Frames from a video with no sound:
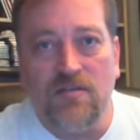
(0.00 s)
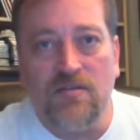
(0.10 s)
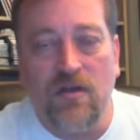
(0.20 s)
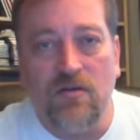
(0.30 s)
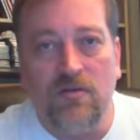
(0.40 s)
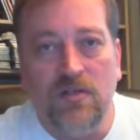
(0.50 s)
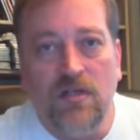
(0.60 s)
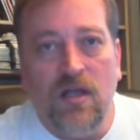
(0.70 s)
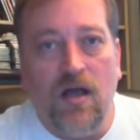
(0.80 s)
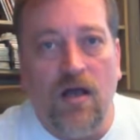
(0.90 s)
So
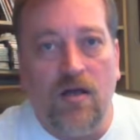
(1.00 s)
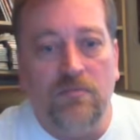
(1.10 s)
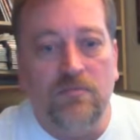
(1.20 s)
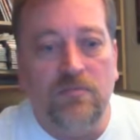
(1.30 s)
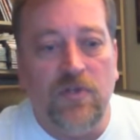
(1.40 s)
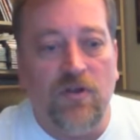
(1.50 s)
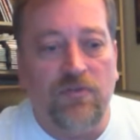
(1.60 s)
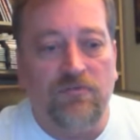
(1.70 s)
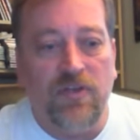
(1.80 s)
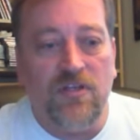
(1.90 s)
if
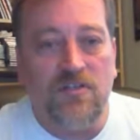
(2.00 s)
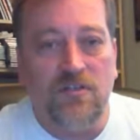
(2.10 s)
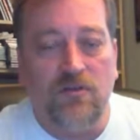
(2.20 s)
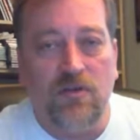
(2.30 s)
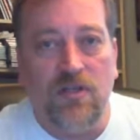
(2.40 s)
you finish the degree,